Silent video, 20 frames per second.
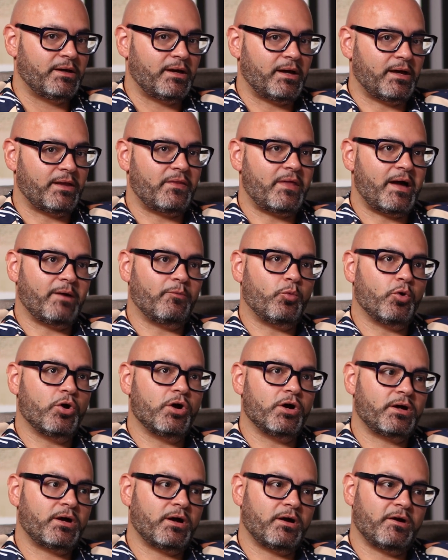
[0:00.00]
and that
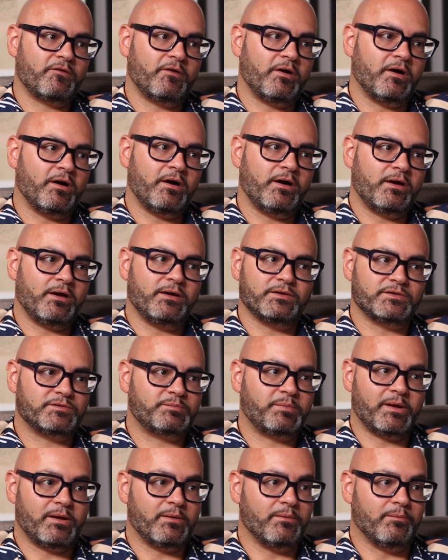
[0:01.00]
work has
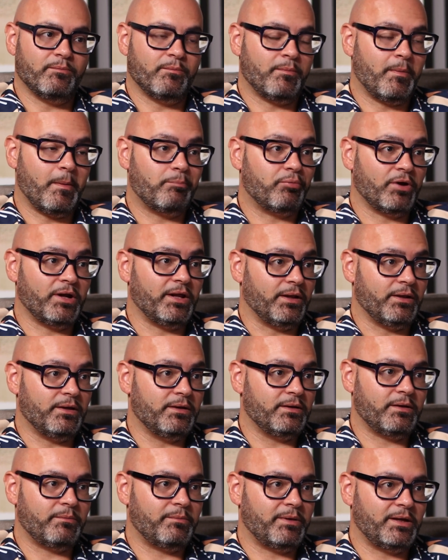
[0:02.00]
been brilliant.
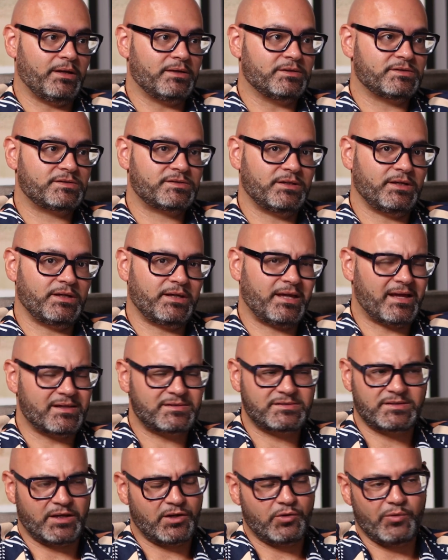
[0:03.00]
I mean, it
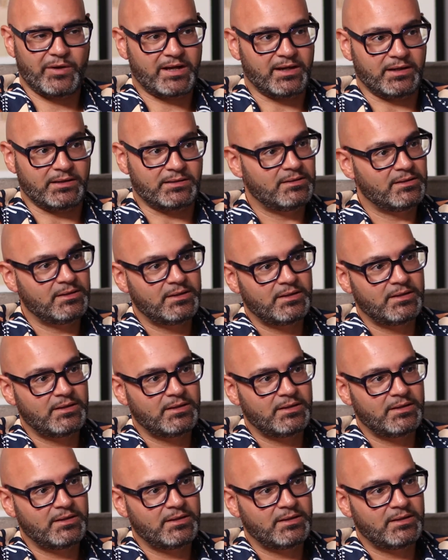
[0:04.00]
gets there quicker